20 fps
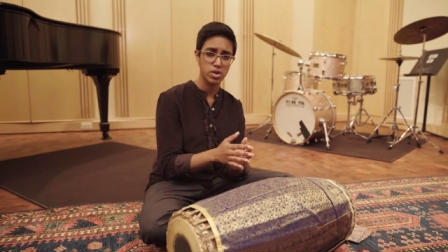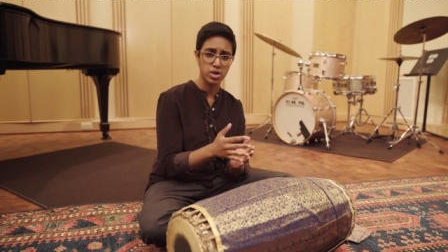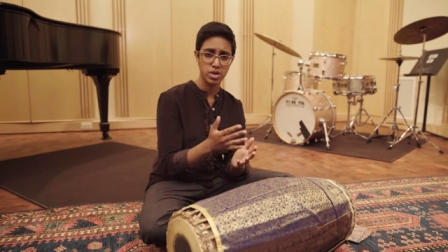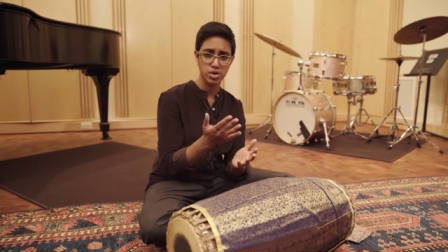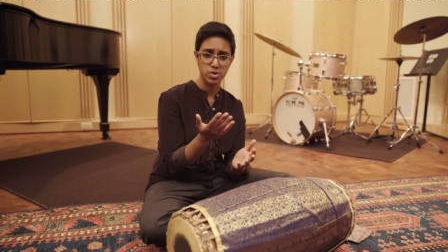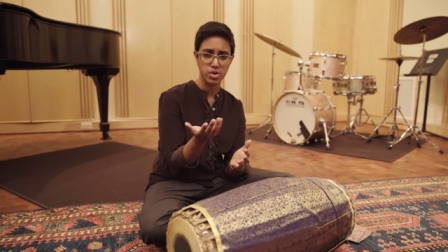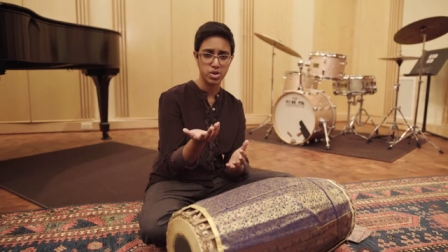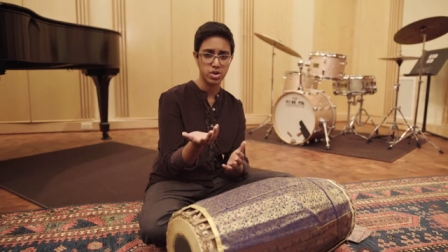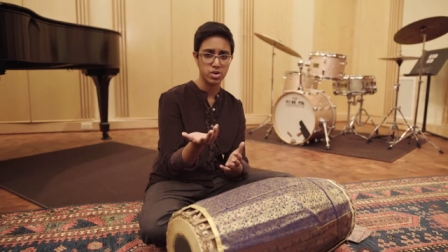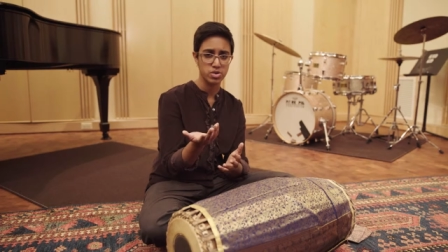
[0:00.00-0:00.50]

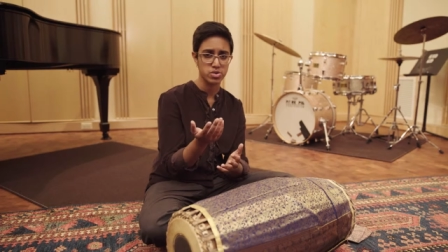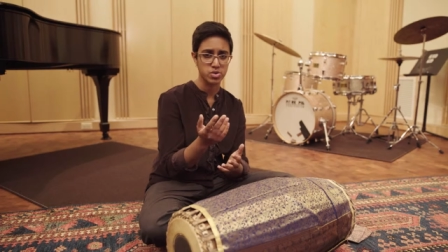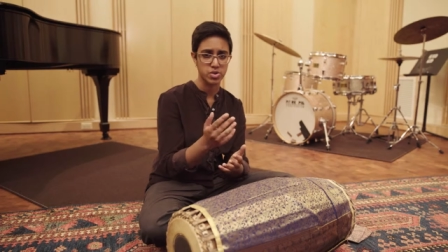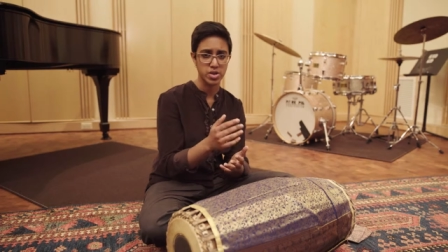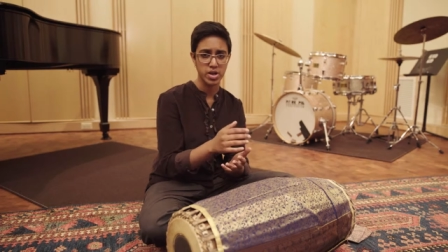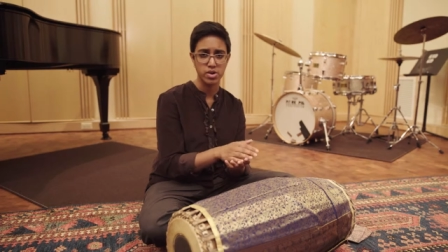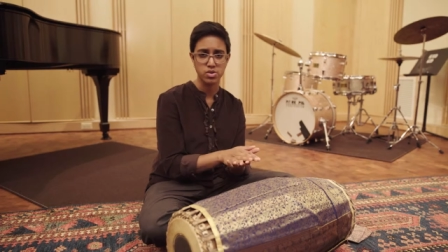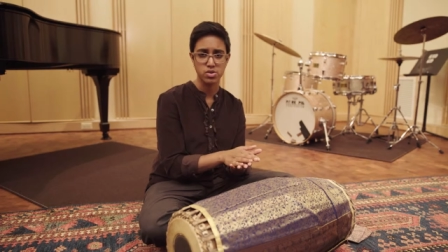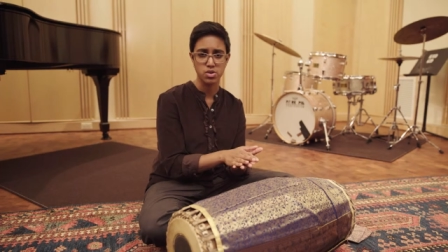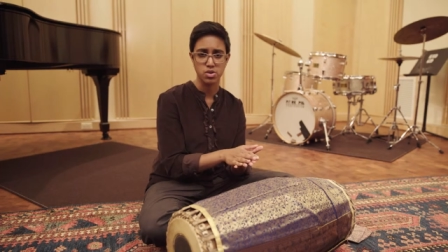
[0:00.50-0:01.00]
and you can also
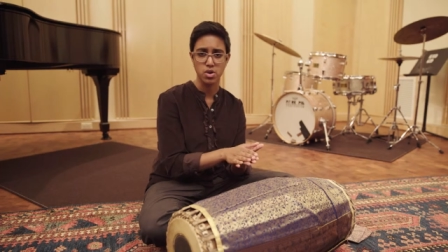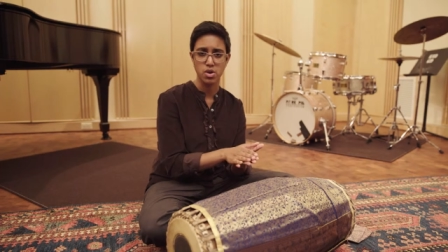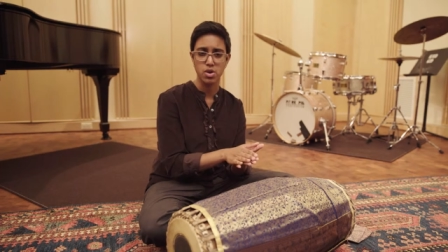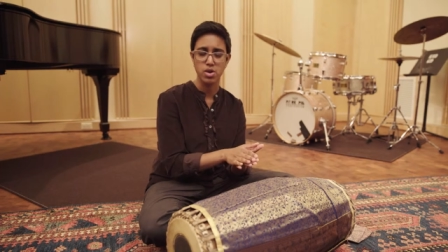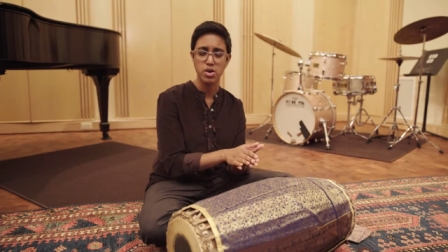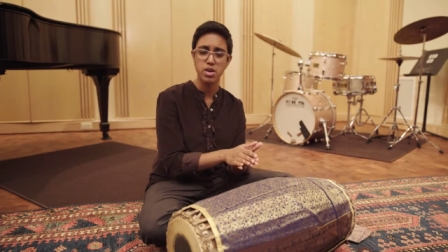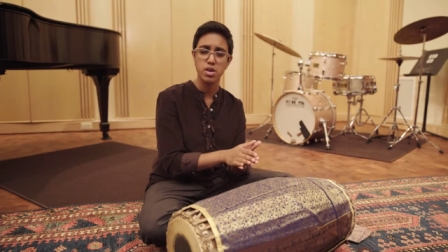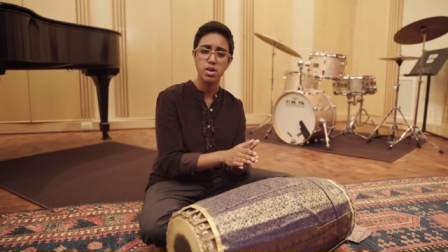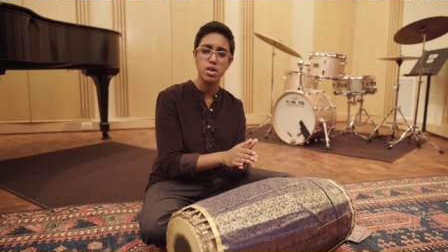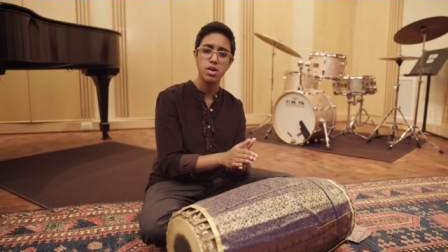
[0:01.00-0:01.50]
count
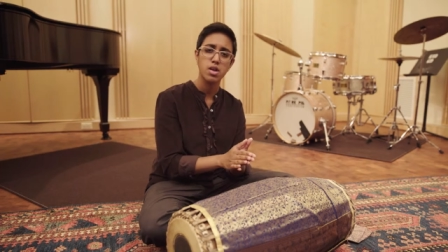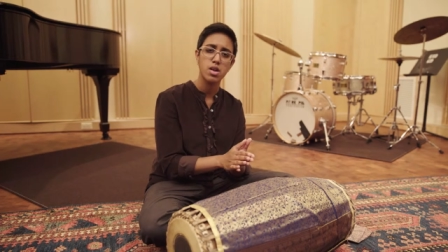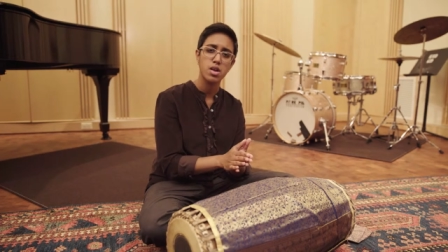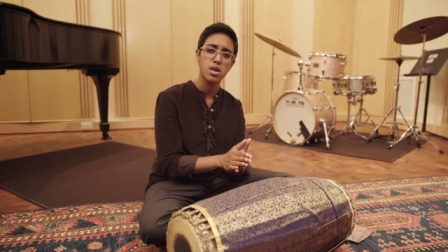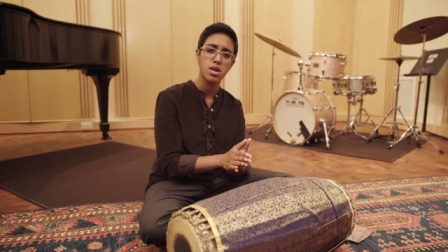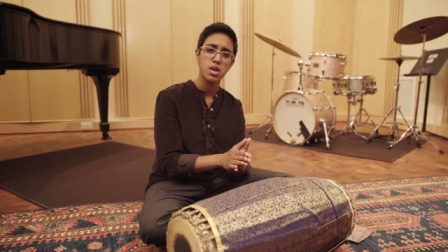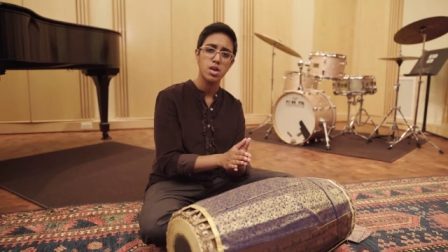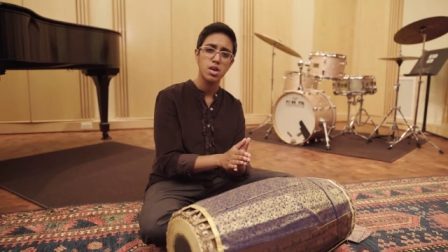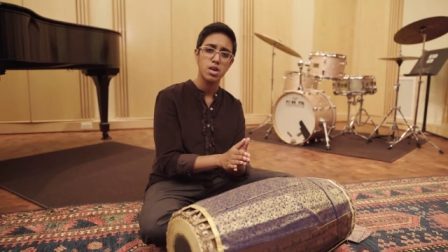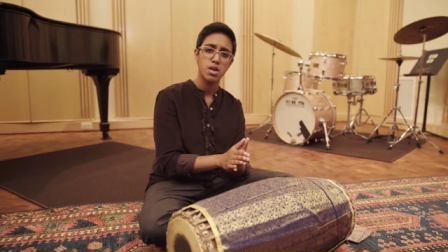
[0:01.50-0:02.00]
along,
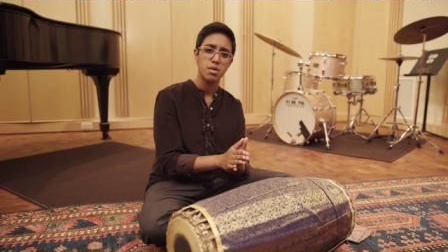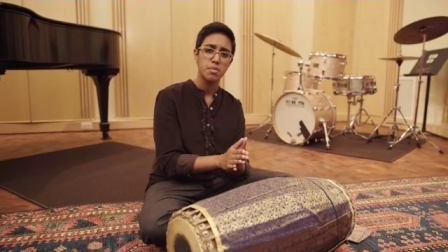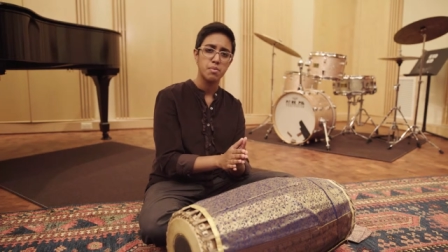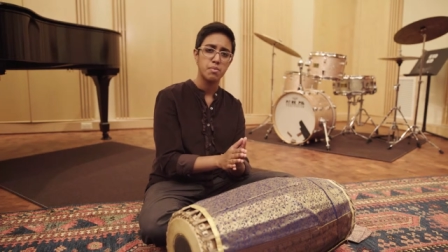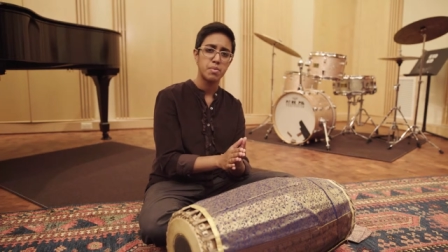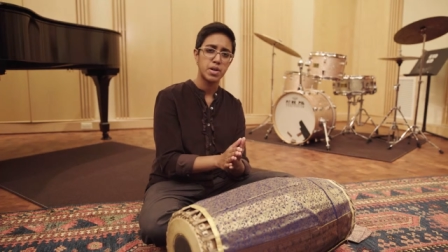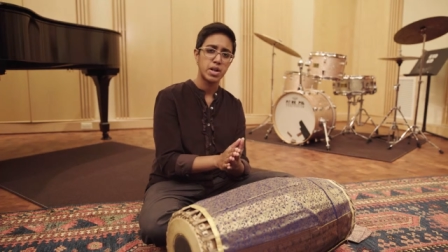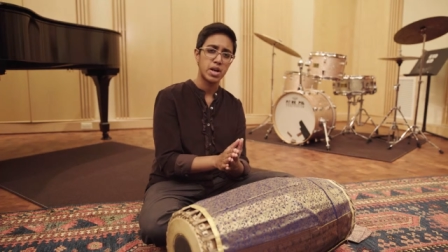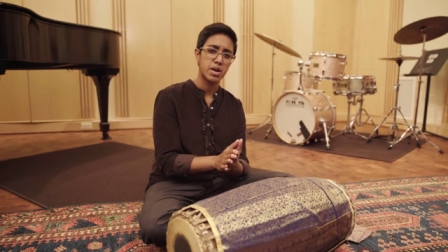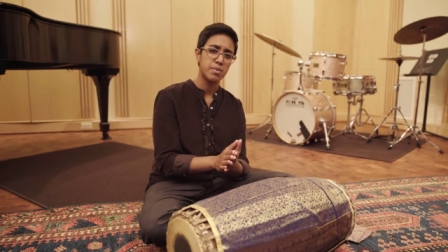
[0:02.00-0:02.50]

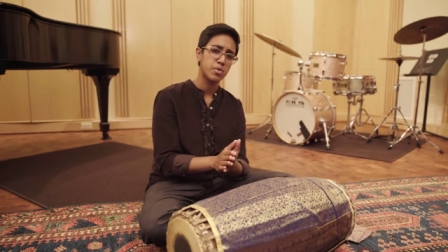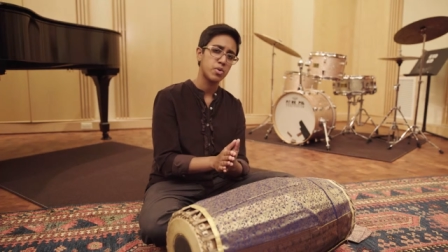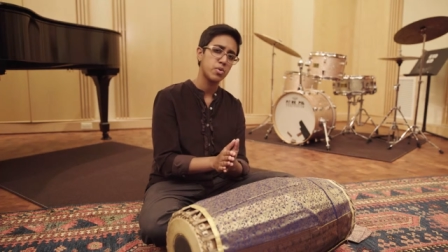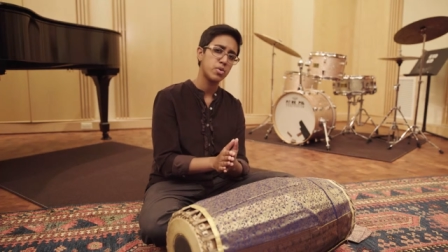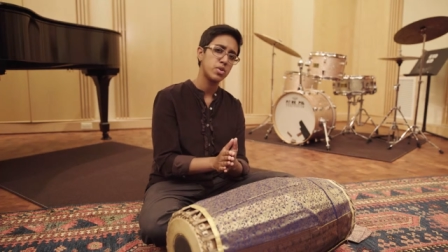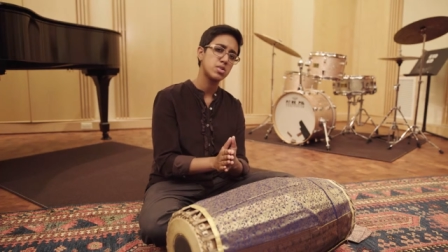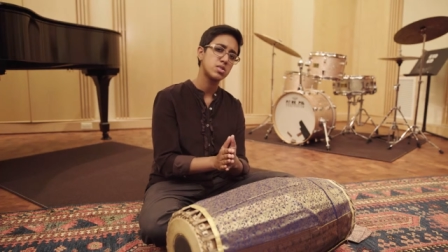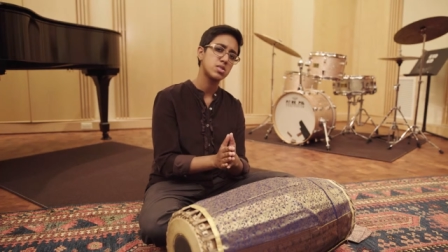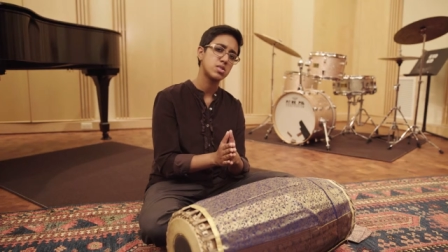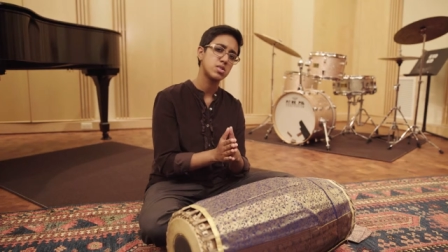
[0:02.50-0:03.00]
But I'm
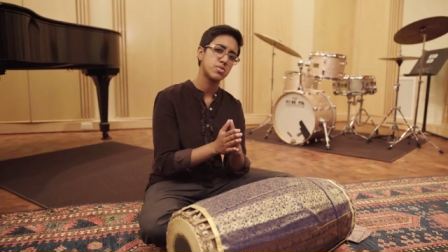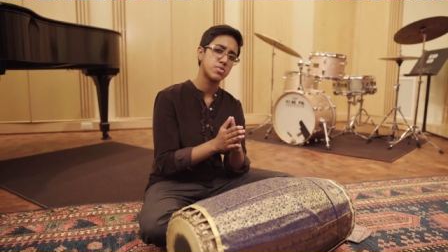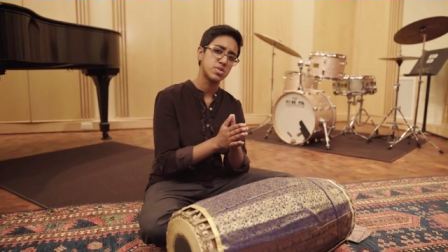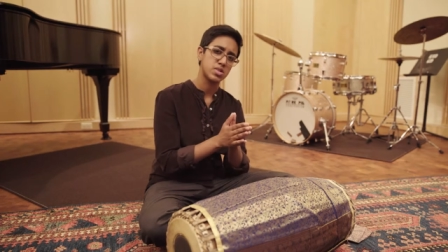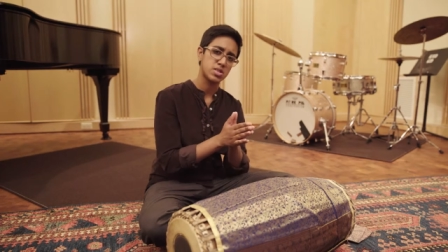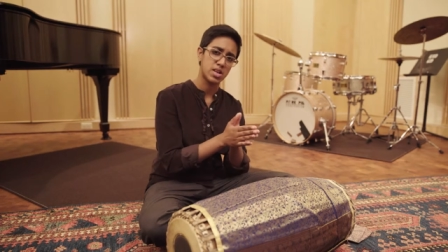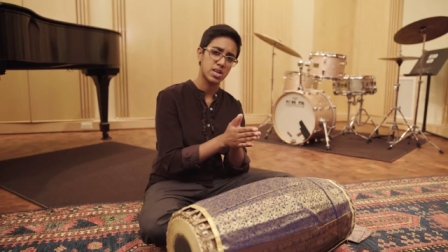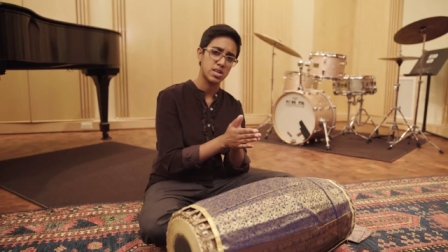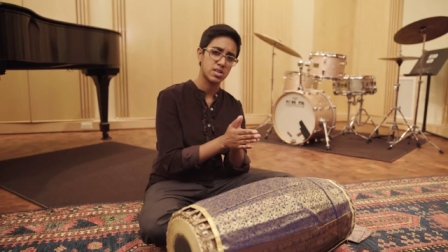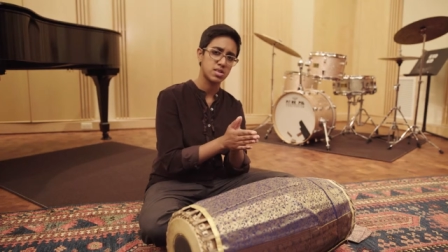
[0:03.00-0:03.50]
going to
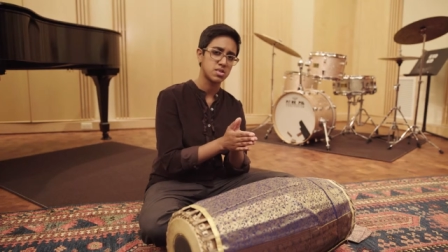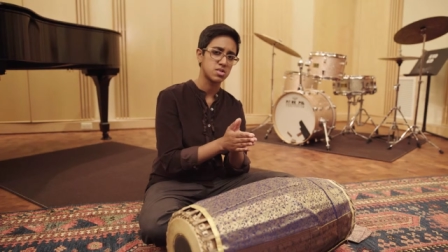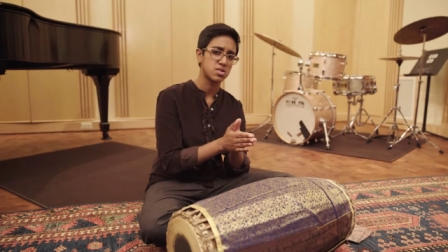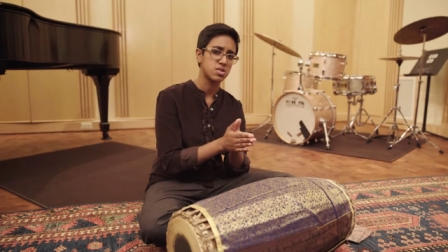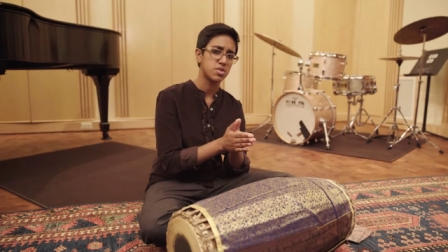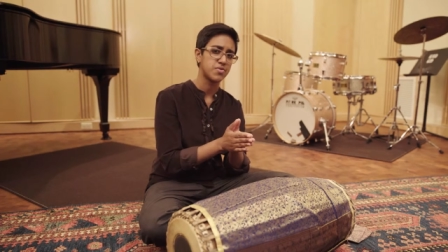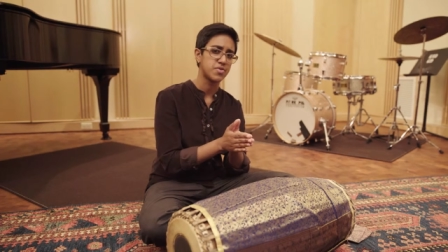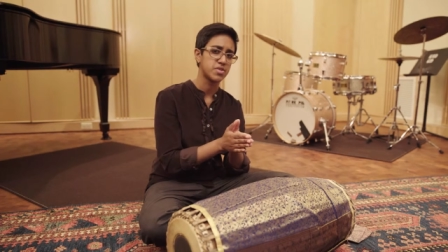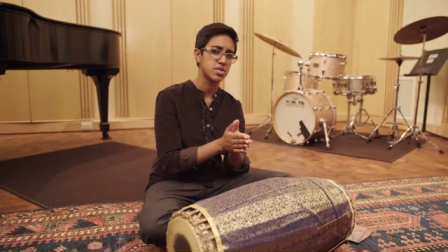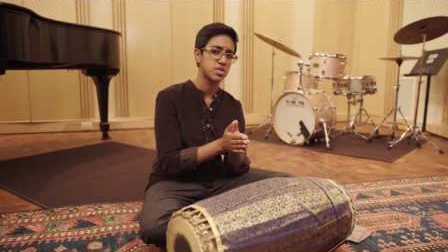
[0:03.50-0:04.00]
recite the
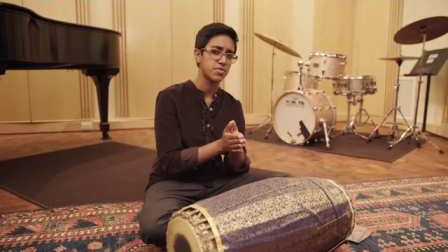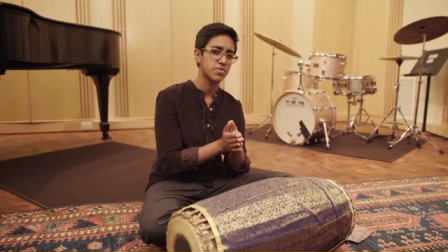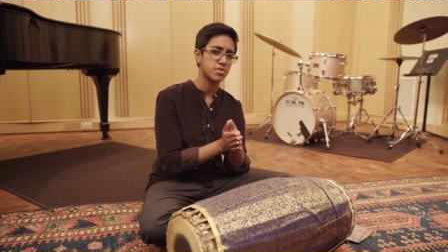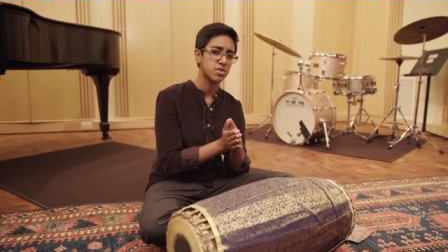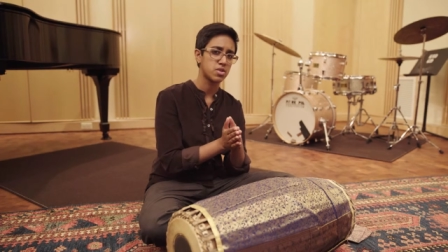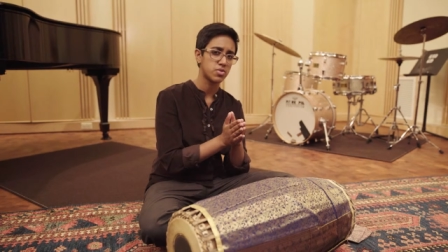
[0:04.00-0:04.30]
surface of